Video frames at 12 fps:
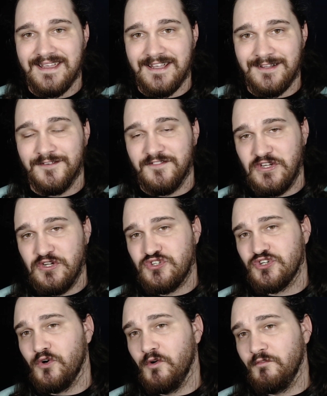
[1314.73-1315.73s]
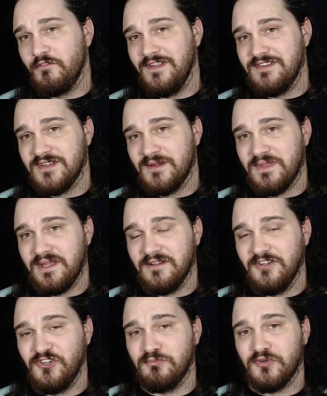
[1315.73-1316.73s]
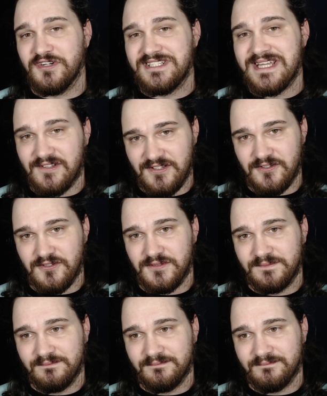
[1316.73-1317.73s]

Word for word: in the future, hopefully something a little more technical.